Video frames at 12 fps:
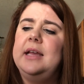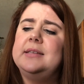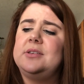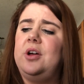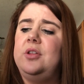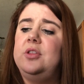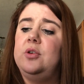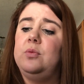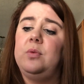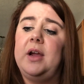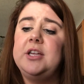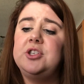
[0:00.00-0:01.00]
It's called the
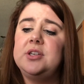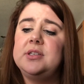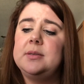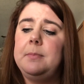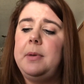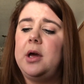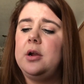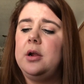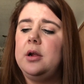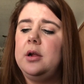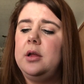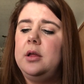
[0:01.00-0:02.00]
Righteous
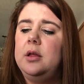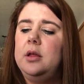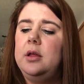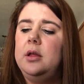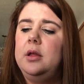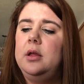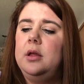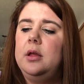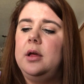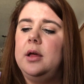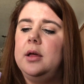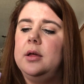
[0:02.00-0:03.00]
Butter,
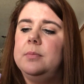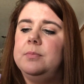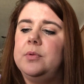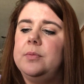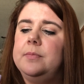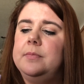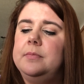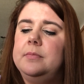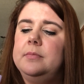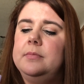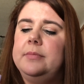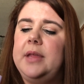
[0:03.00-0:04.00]

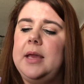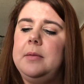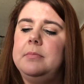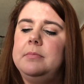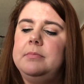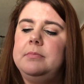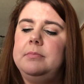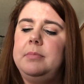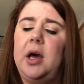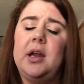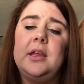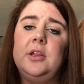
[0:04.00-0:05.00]
like
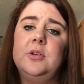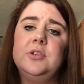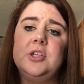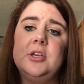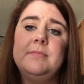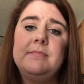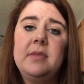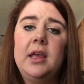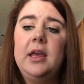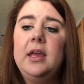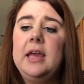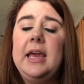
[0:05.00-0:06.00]
body lotion.
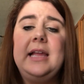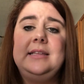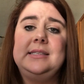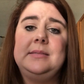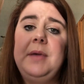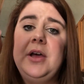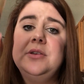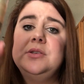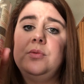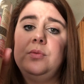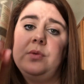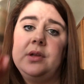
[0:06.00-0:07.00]
It
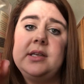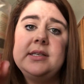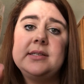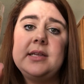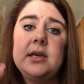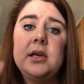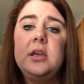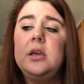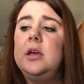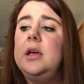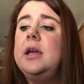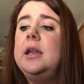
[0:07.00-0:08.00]
smells really stinking
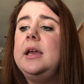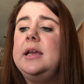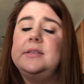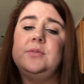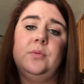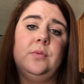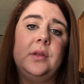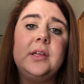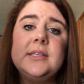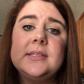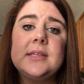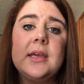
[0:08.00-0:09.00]
good. It's
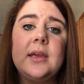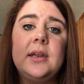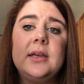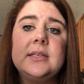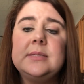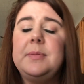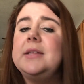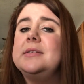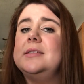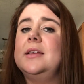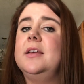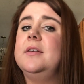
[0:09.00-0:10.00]
really stinking
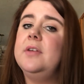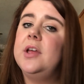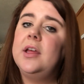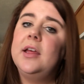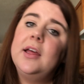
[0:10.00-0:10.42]
expensive.